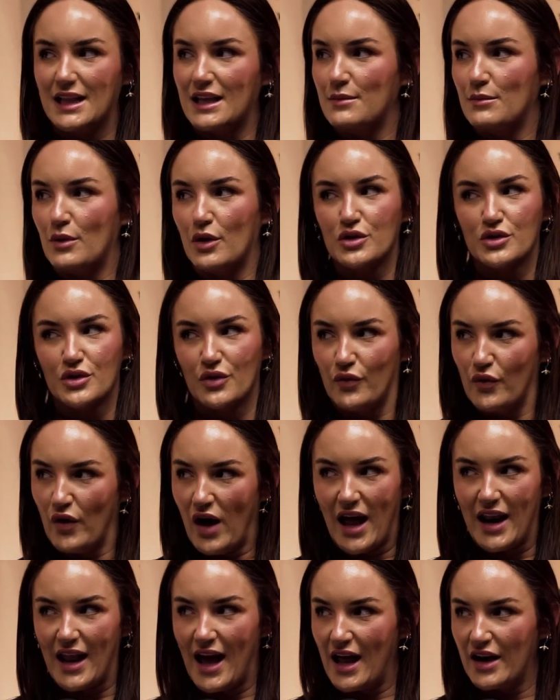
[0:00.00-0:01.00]
the emotion
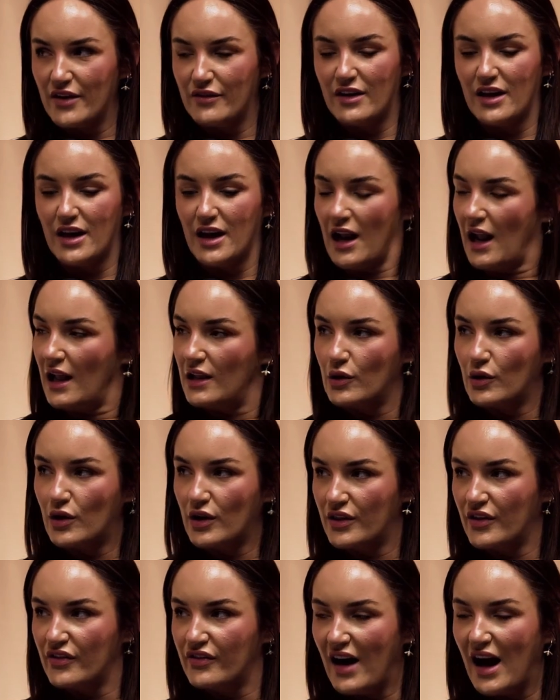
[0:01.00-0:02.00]
right out of it and I look
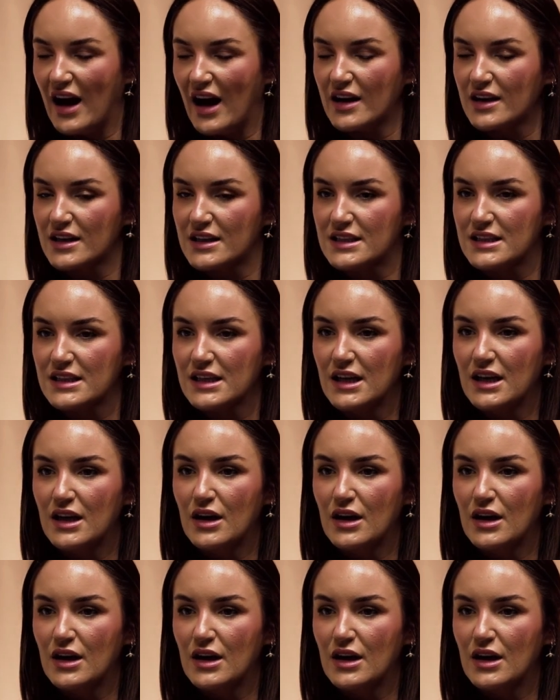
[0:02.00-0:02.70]
at the facts.